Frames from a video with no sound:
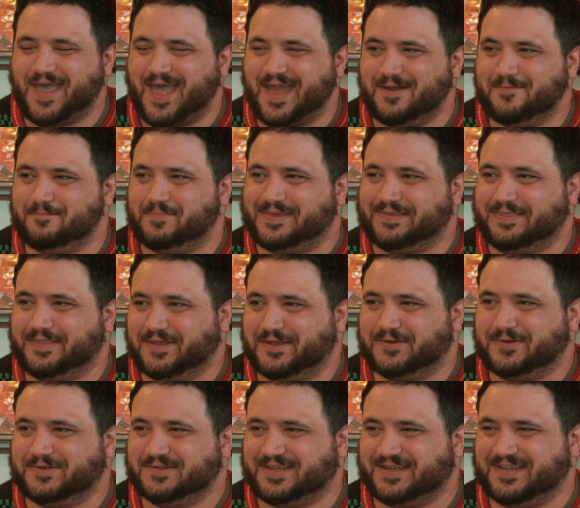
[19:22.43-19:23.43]
at and
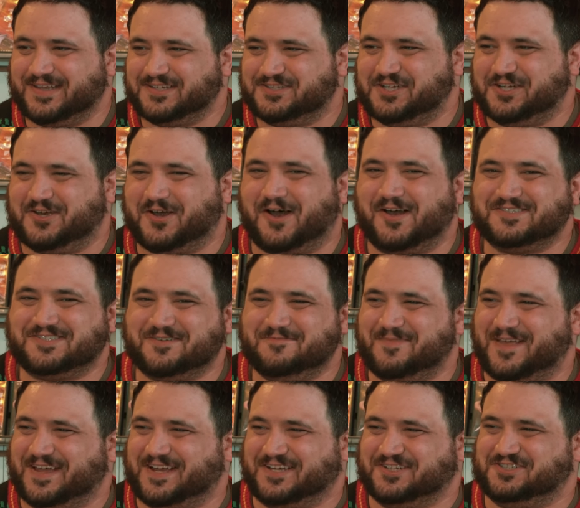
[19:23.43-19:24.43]
belittled, and she calls
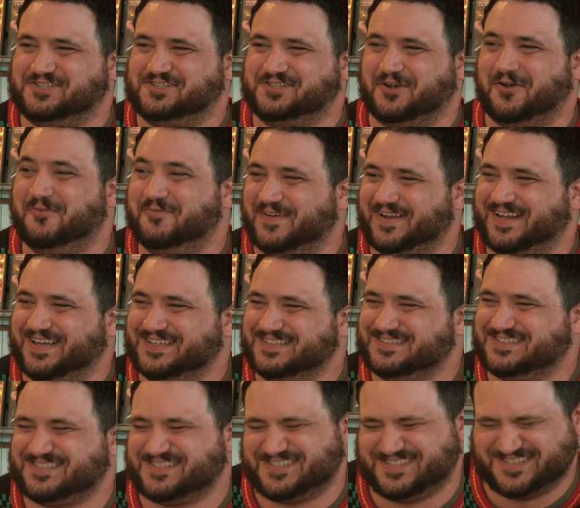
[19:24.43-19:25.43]
him like a
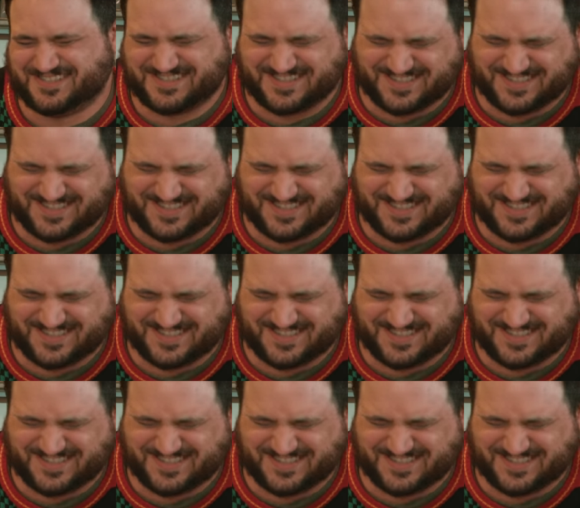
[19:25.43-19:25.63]
chauvinist.